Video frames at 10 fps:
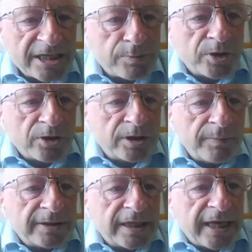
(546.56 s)
That's what we're
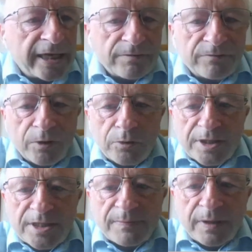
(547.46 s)
talking about, the lack of
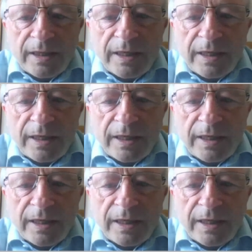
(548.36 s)
focus.